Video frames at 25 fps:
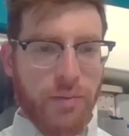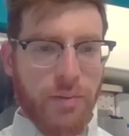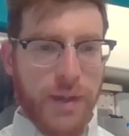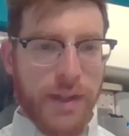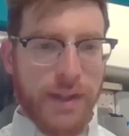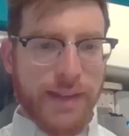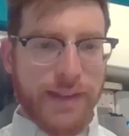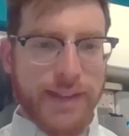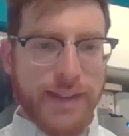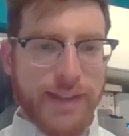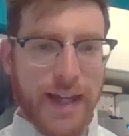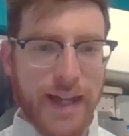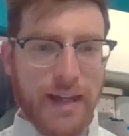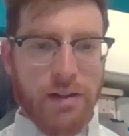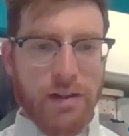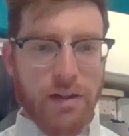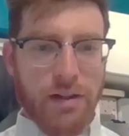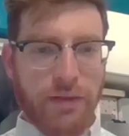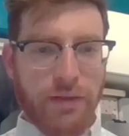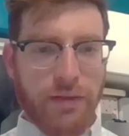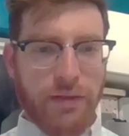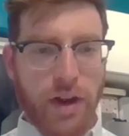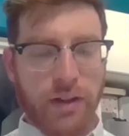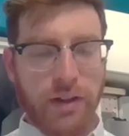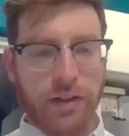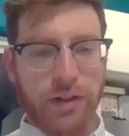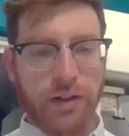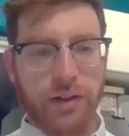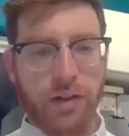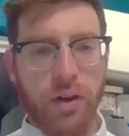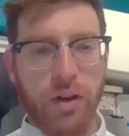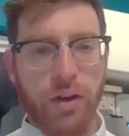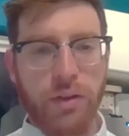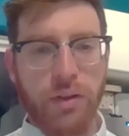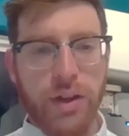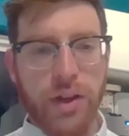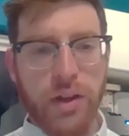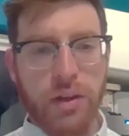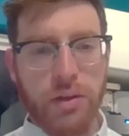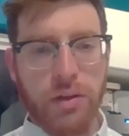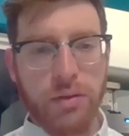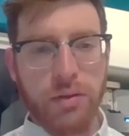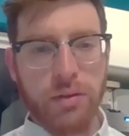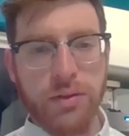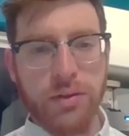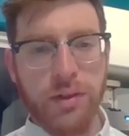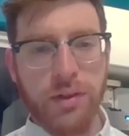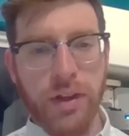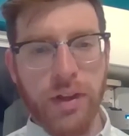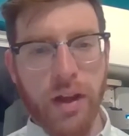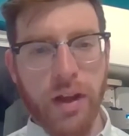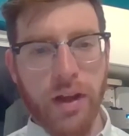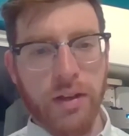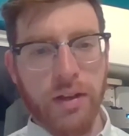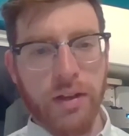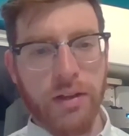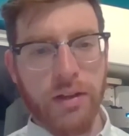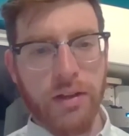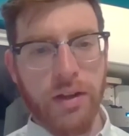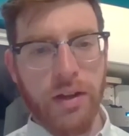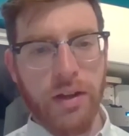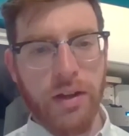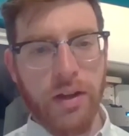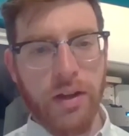be sacrificed on the altar